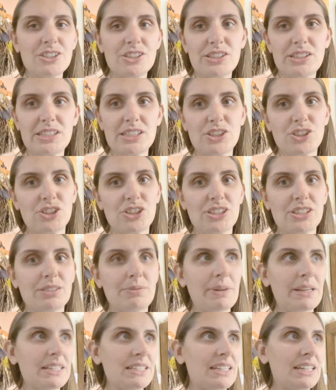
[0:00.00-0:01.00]
this just
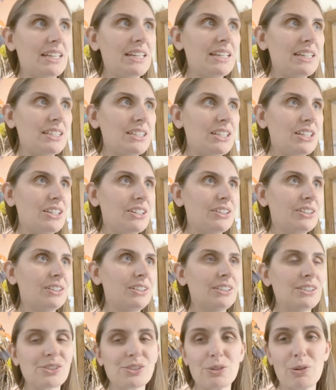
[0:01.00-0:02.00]
makes it easier.
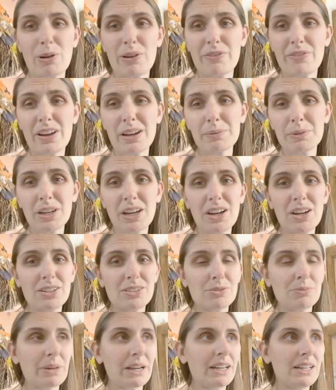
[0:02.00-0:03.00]
So if I'm gone
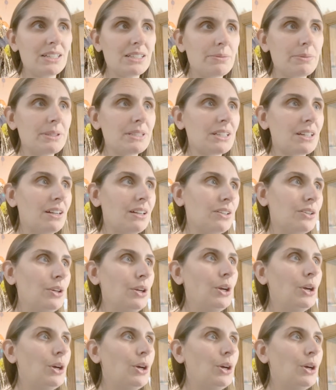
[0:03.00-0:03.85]
or my husband's gone,